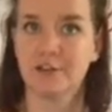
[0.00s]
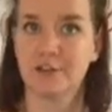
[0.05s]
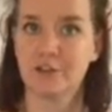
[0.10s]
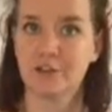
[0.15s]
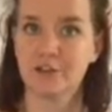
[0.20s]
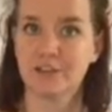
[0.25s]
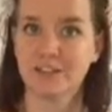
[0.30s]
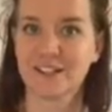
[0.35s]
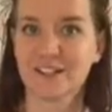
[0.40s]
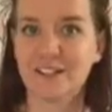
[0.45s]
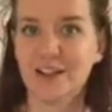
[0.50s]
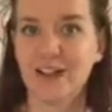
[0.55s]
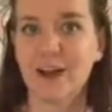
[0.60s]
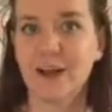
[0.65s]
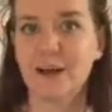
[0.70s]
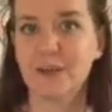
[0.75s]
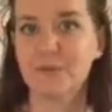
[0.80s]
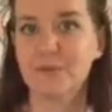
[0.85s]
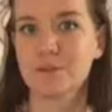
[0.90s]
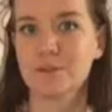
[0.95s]
those
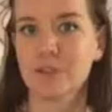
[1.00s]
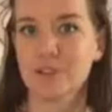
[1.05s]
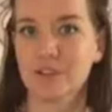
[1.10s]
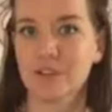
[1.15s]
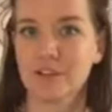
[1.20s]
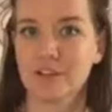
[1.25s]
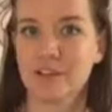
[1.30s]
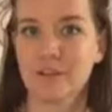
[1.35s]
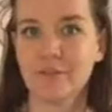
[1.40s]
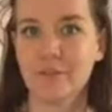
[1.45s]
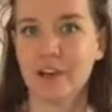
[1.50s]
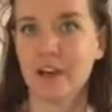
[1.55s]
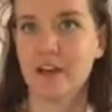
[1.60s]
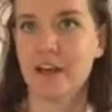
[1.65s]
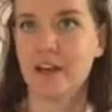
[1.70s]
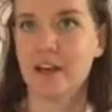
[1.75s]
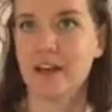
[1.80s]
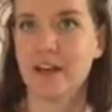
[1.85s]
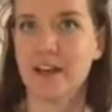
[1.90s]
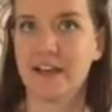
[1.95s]
claps or the love heart
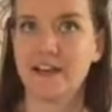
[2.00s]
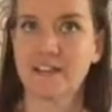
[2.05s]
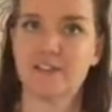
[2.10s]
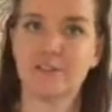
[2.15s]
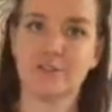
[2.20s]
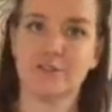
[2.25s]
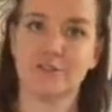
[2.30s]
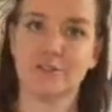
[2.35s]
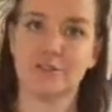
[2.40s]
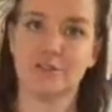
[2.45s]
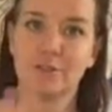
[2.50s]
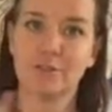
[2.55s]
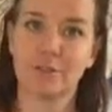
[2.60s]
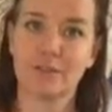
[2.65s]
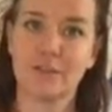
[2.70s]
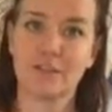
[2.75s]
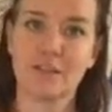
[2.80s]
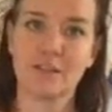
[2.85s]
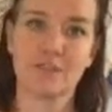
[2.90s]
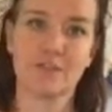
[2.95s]
eyes, or those
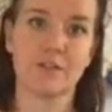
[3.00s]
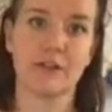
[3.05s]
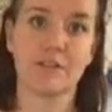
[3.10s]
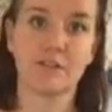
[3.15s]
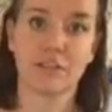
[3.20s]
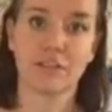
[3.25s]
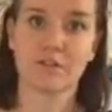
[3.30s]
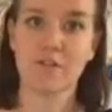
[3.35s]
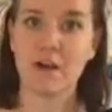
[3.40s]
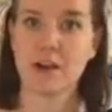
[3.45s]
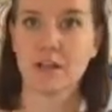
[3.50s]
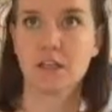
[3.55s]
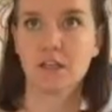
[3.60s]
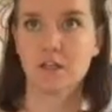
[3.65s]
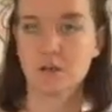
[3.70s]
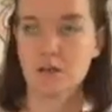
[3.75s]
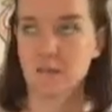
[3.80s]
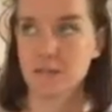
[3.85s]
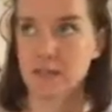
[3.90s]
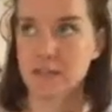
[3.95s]
things are actually writing
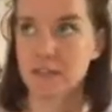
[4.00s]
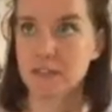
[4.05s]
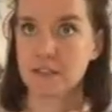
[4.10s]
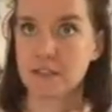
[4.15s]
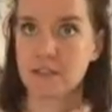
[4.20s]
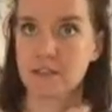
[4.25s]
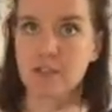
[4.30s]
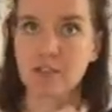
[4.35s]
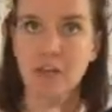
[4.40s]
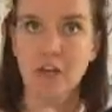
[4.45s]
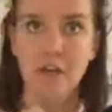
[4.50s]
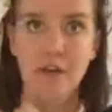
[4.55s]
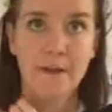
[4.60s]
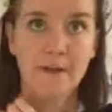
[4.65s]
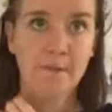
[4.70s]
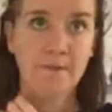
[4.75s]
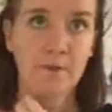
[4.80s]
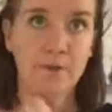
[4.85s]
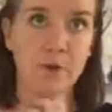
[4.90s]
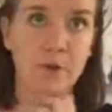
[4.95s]
you a message,
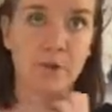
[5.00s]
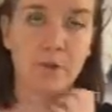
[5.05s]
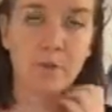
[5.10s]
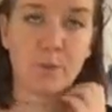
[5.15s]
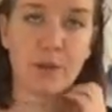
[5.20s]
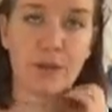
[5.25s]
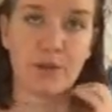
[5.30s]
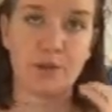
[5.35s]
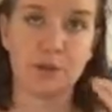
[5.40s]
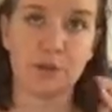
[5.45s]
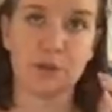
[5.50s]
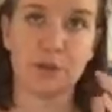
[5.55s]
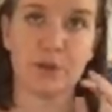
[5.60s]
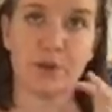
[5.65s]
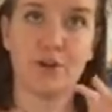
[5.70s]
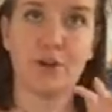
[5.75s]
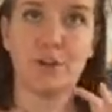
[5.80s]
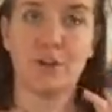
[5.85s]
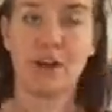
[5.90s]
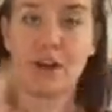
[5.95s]
or whether or
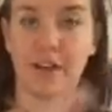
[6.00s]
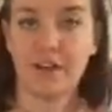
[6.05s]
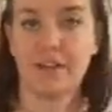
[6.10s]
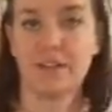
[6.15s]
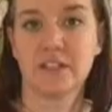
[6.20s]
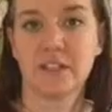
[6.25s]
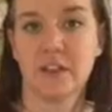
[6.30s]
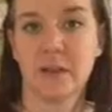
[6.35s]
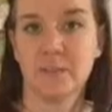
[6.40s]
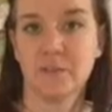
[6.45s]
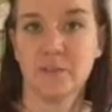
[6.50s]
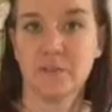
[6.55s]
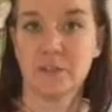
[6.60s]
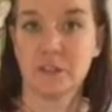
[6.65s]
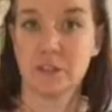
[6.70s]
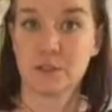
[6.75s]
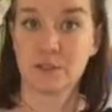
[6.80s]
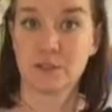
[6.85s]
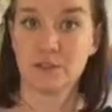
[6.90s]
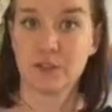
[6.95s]
not the other type of
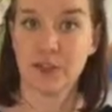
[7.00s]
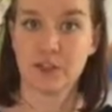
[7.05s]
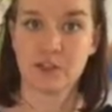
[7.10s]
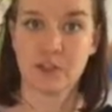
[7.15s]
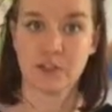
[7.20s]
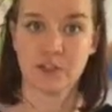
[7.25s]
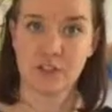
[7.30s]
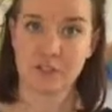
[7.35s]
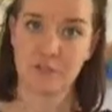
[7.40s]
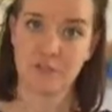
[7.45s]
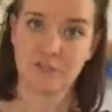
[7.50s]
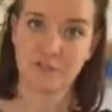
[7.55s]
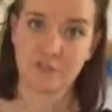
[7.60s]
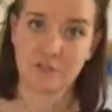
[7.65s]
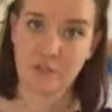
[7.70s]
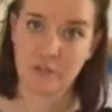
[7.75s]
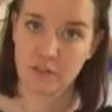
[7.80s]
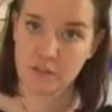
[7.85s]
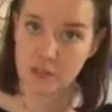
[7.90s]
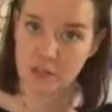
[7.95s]
interaction
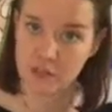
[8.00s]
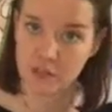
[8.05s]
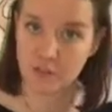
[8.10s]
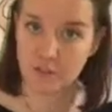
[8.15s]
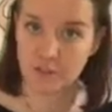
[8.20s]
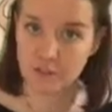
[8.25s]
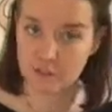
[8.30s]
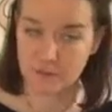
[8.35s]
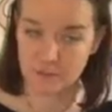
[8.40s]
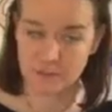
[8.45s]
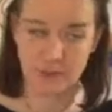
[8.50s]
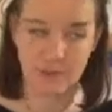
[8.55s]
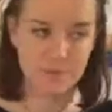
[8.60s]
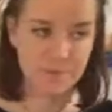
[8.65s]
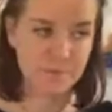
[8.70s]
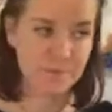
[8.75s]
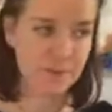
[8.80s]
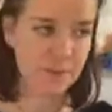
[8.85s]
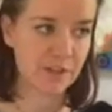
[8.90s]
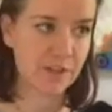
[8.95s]
counts as well.
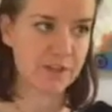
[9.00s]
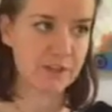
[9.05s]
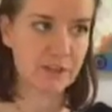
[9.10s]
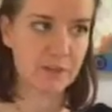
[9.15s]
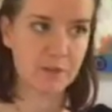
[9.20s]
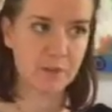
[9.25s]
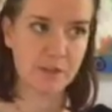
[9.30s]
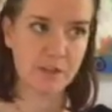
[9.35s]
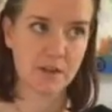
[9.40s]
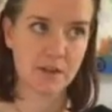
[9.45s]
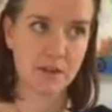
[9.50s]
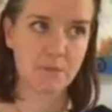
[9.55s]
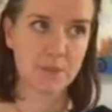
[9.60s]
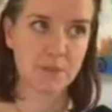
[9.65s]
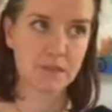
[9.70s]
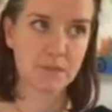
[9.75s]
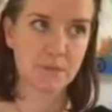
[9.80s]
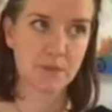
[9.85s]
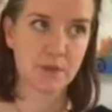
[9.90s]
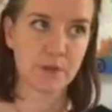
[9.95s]
So that's something that I'm
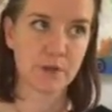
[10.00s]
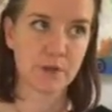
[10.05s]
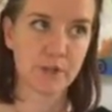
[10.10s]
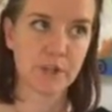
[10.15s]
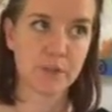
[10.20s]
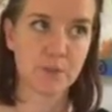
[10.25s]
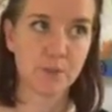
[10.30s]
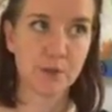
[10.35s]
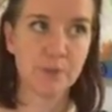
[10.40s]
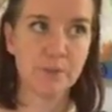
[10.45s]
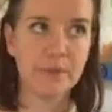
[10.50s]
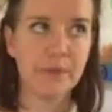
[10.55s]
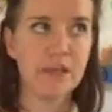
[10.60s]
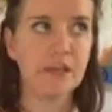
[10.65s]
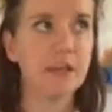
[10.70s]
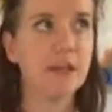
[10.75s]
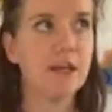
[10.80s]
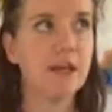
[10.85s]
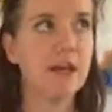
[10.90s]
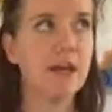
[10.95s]
exploring at the
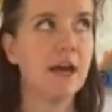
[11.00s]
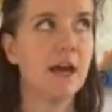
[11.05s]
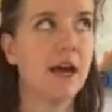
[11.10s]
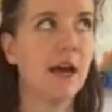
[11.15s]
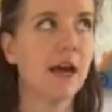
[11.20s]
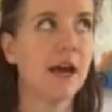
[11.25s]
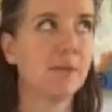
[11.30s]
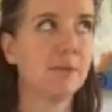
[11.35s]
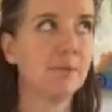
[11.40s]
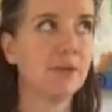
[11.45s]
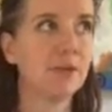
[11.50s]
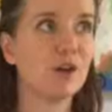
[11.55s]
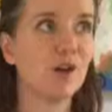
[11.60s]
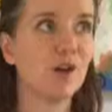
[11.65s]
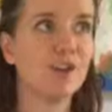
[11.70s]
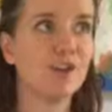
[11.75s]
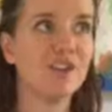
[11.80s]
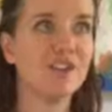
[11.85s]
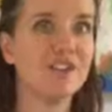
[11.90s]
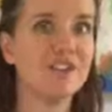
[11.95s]
moment,
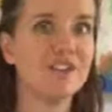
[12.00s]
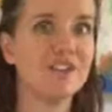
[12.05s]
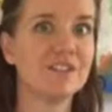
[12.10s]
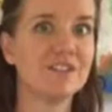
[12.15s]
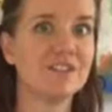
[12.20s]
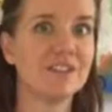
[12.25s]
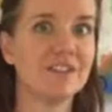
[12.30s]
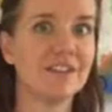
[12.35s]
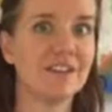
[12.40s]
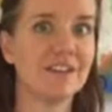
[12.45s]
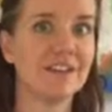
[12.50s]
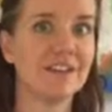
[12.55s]
because